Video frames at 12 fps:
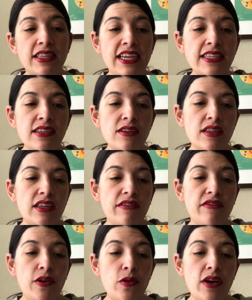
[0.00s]
These are the
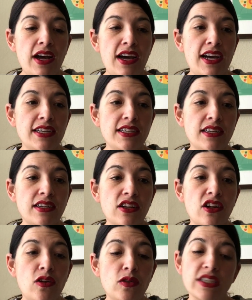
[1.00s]
Folk Art
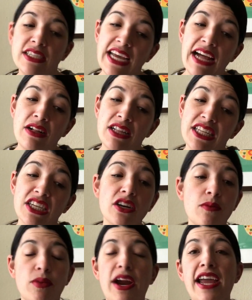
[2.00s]
Gold
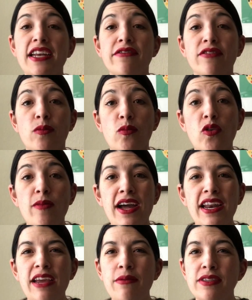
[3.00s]
Talcum brand from
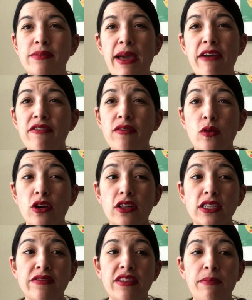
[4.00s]
Walmart. It was about
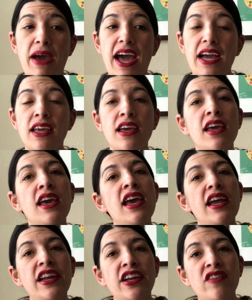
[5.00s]
$4 for the pack.
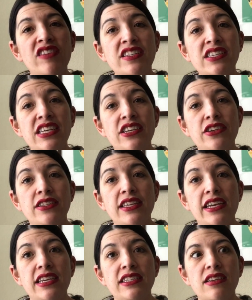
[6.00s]
And you can obviously use
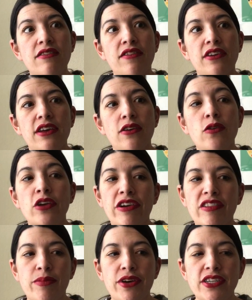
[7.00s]
these for all your
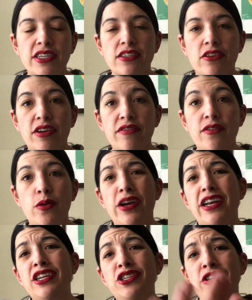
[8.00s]
other projects going forward,
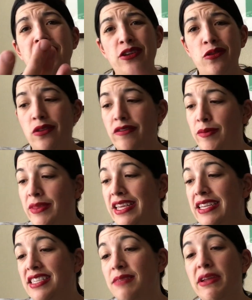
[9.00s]
and you don't need all of them in
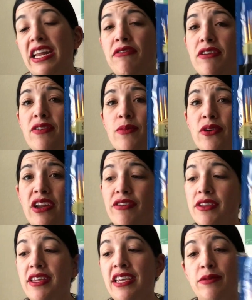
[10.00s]
this. But even if you bought
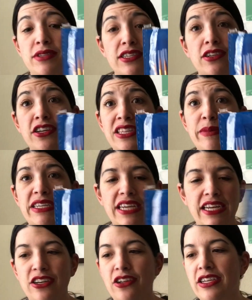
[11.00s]
everything, it would still only be
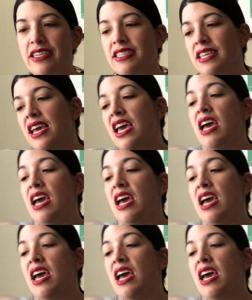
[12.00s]
$10.